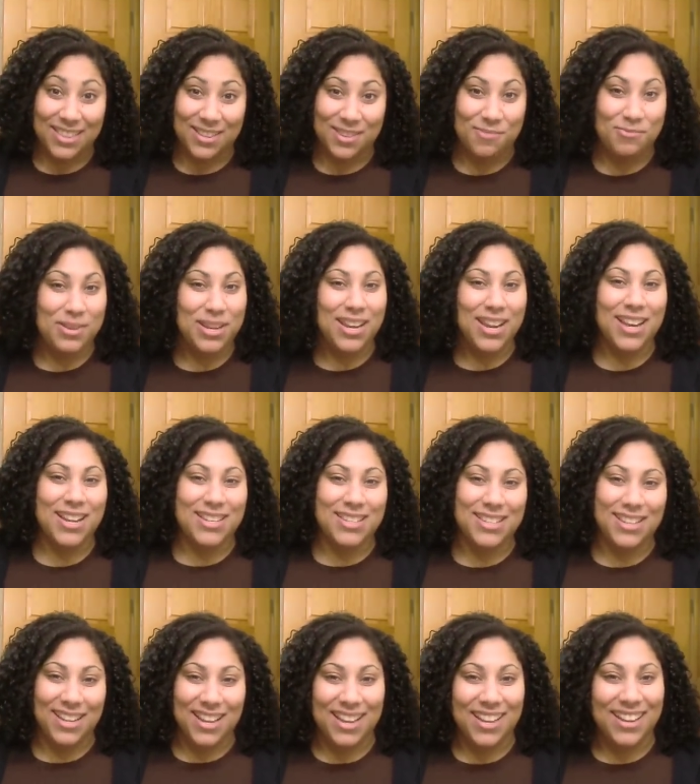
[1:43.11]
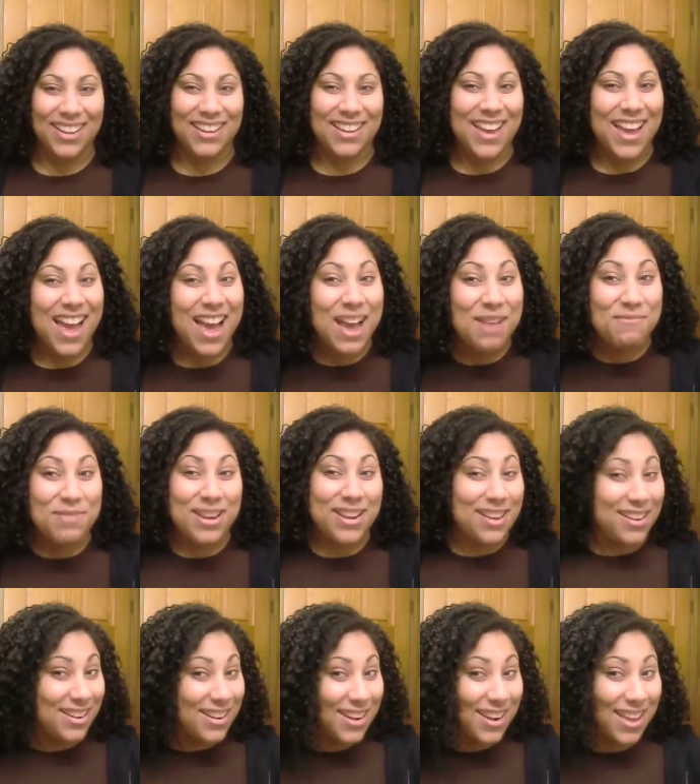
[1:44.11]
the Ouidad salon. I
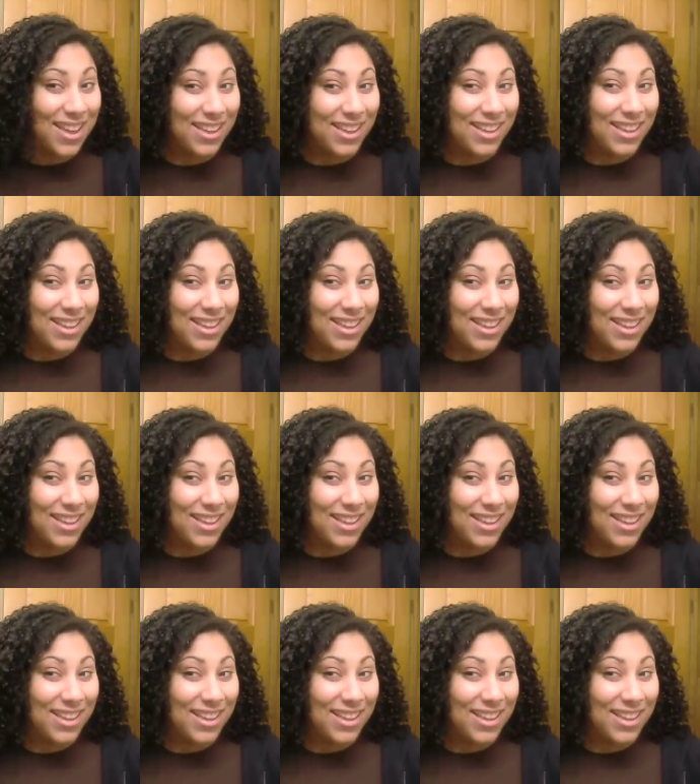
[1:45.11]
mean